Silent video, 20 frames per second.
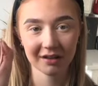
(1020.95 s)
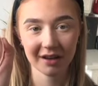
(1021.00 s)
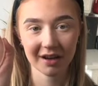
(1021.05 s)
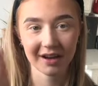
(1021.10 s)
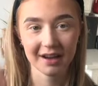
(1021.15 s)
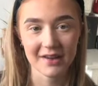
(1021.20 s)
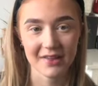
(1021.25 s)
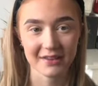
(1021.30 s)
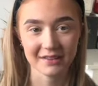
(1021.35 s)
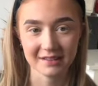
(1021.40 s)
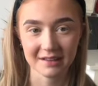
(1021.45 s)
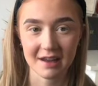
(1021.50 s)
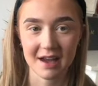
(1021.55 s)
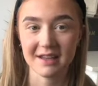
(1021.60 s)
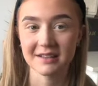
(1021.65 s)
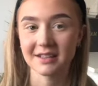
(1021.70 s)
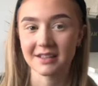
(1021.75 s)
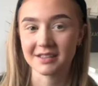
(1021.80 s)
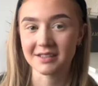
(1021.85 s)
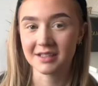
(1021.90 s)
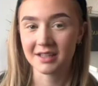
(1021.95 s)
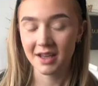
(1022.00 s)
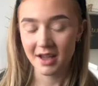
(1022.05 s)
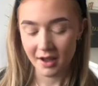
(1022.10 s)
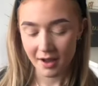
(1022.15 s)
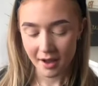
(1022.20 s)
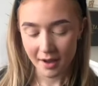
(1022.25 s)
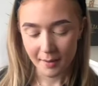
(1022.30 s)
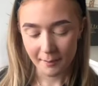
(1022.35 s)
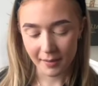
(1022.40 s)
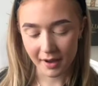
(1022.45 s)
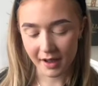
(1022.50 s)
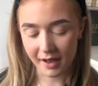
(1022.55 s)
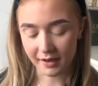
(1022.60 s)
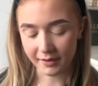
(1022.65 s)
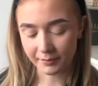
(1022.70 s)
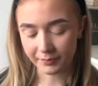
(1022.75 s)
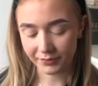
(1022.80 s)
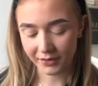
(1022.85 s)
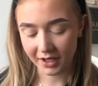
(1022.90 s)
Okay, that's a lie, it does. But
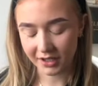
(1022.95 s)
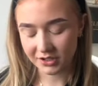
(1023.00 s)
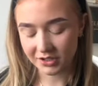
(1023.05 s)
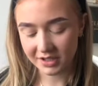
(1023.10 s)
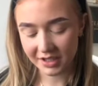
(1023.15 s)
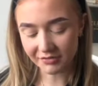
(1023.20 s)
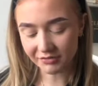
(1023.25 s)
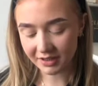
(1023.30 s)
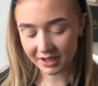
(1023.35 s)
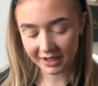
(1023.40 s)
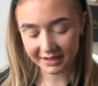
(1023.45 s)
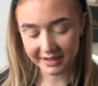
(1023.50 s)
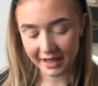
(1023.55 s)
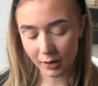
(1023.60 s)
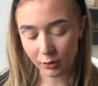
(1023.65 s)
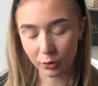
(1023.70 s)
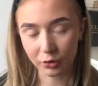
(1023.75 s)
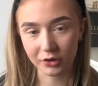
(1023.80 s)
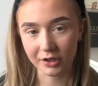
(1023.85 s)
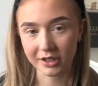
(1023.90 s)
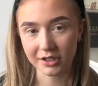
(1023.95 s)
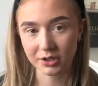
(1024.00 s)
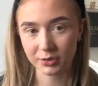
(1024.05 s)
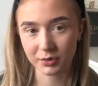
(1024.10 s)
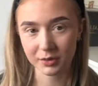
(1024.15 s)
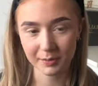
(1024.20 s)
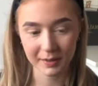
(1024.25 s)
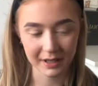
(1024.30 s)
um, I just didn't realise how orange it would